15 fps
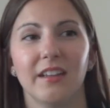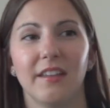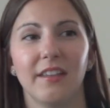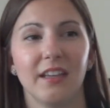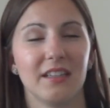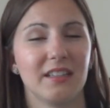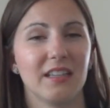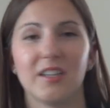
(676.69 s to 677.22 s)

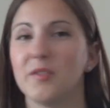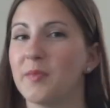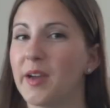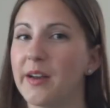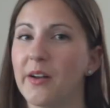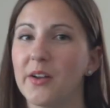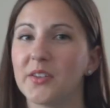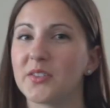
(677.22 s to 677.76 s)
things that you
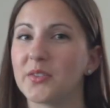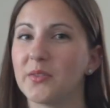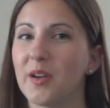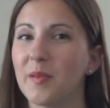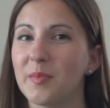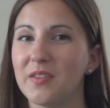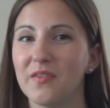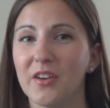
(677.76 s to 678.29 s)
might also
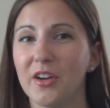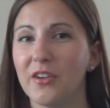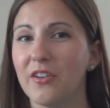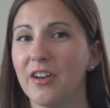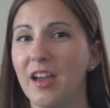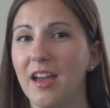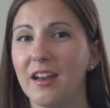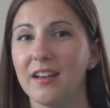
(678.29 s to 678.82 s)
not be very
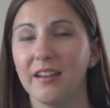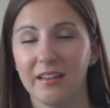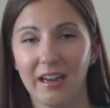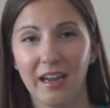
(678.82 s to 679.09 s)
good at,